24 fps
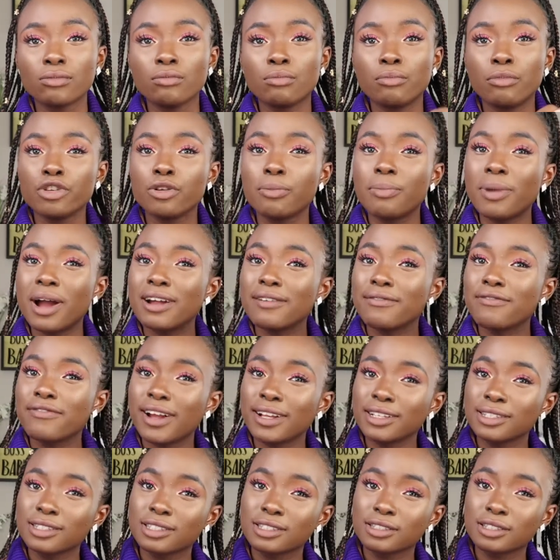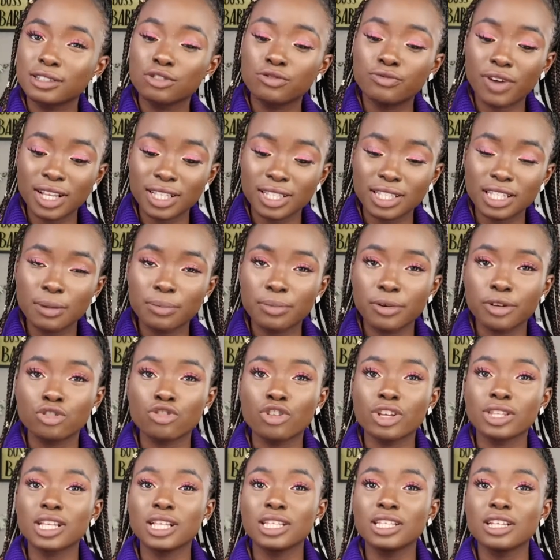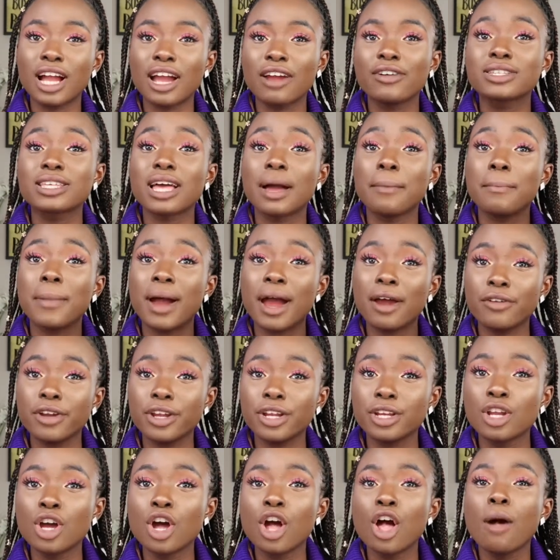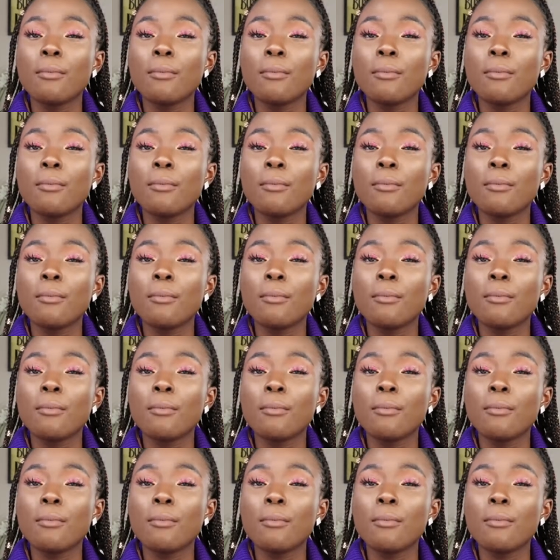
but you might filing separately. So you're telling IRS I'm married,